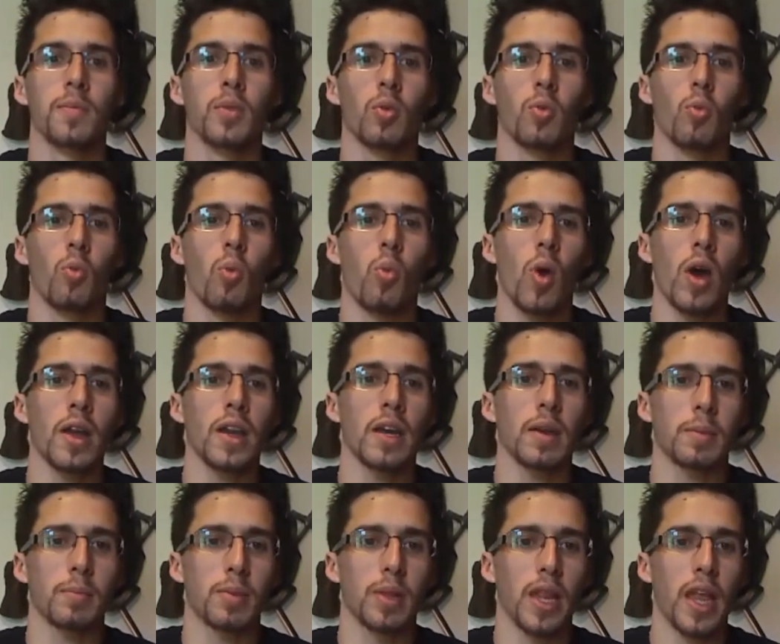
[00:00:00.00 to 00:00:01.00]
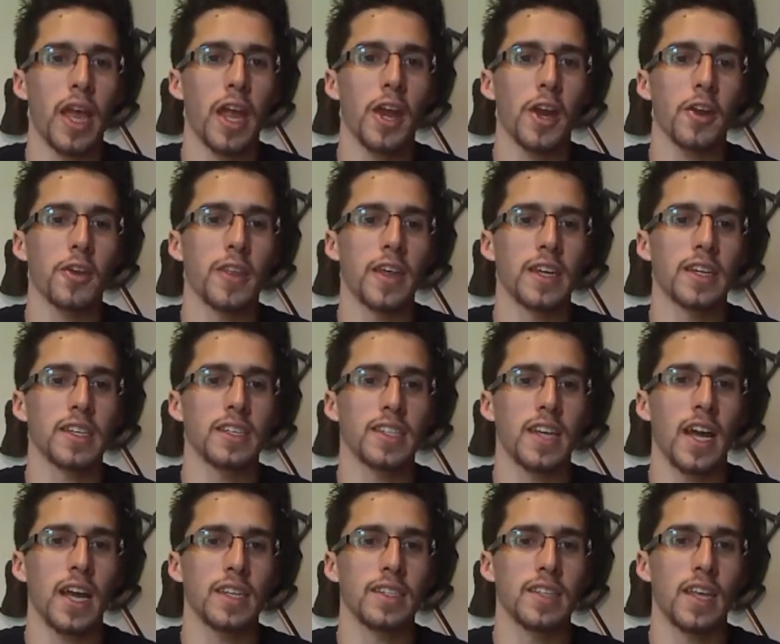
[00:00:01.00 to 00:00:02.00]
what a player that
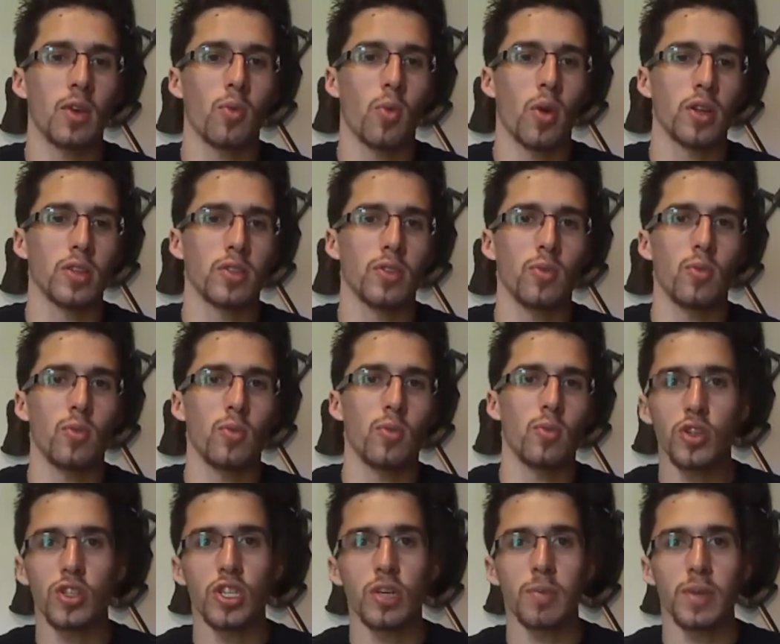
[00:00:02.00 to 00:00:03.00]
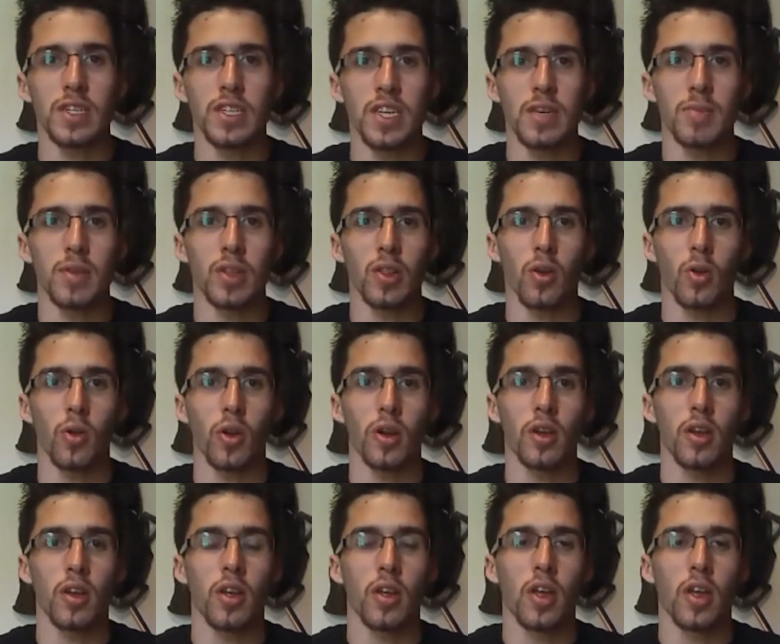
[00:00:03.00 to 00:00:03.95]
decides they want to worship a demon lord